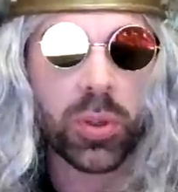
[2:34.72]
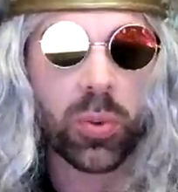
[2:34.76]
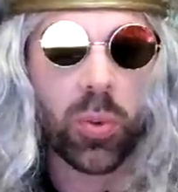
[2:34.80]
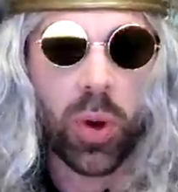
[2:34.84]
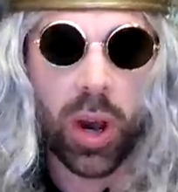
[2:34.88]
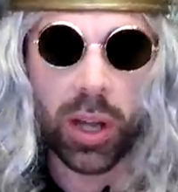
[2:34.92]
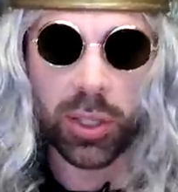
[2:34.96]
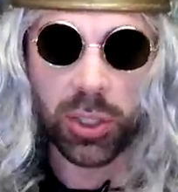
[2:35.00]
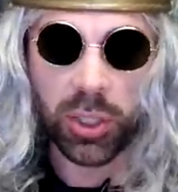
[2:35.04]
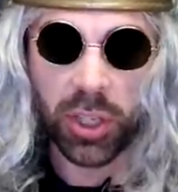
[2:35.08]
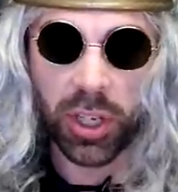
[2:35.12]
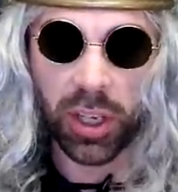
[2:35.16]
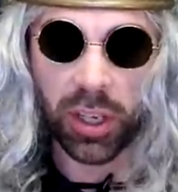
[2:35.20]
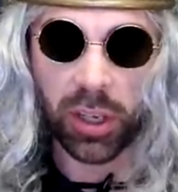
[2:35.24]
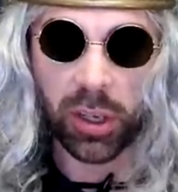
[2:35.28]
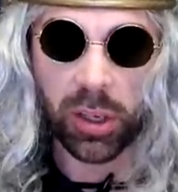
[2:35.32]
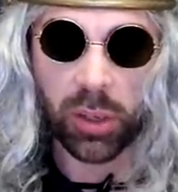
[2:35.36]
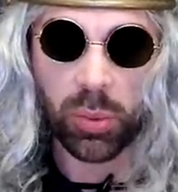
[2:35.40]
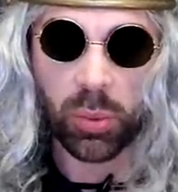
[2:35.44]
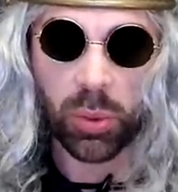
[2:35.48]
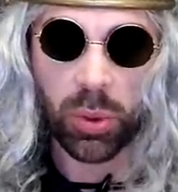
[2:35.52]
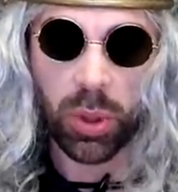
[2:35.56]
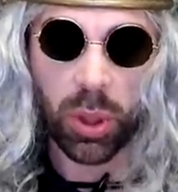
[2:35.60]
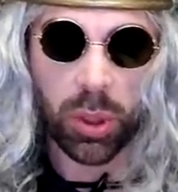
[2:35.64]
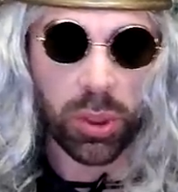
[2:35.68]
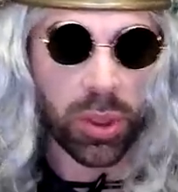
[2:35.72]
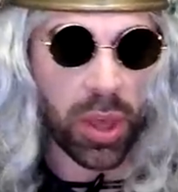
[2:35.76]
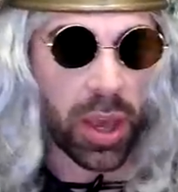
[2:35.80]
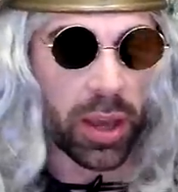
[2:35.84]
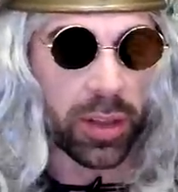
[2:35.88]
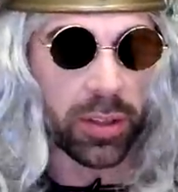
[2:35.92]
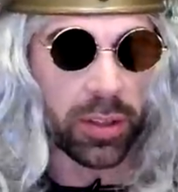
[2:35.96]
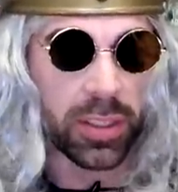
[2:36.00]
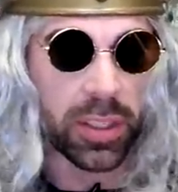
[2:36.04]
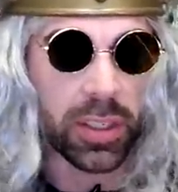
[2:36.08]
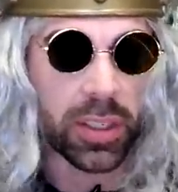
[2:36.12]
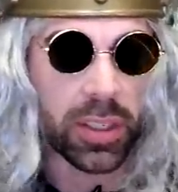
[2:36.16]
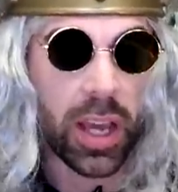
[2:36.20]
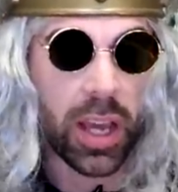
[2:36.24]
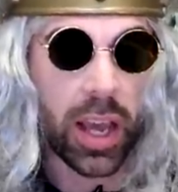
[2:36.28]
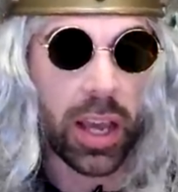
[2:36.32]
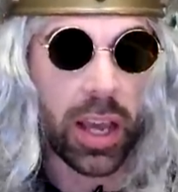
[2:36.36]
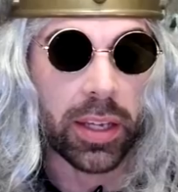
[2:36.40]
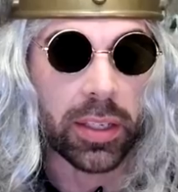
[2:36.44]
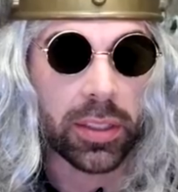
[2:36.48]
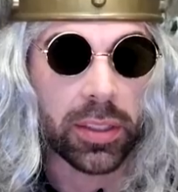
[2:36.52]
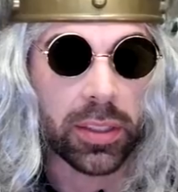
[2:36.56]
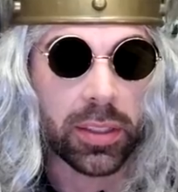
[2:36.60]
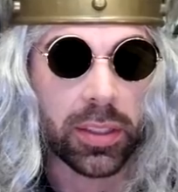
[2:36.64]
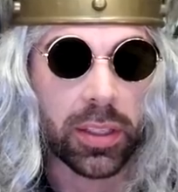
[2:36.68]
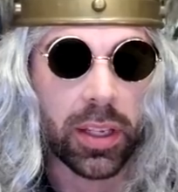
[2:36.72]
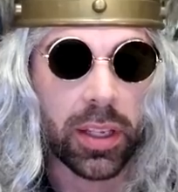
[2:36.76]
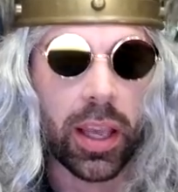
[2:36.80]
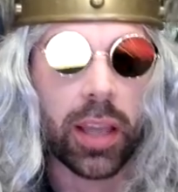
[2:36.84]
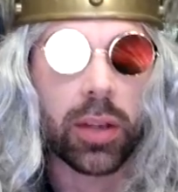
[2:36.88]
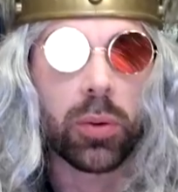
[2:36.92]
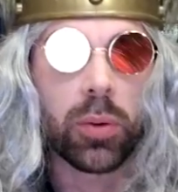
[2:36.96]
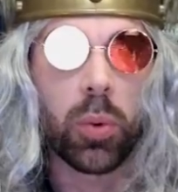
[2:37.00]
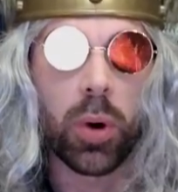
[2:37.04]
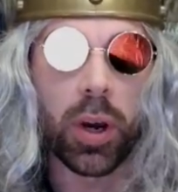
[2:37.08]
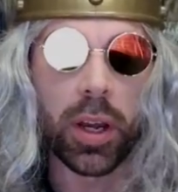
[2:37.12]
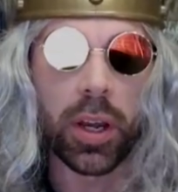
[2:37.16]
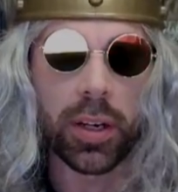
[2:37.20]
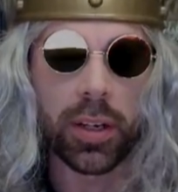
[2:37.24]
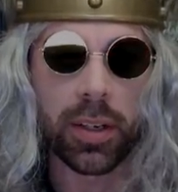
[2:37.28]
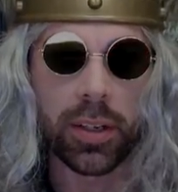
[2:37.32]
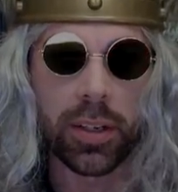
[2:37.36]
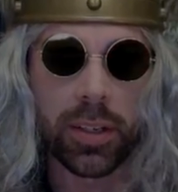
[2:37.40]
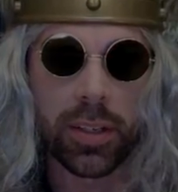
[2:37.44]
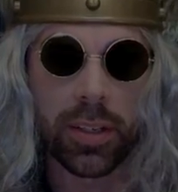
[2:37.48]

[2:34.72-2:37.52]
watching with a thousand eyes and one.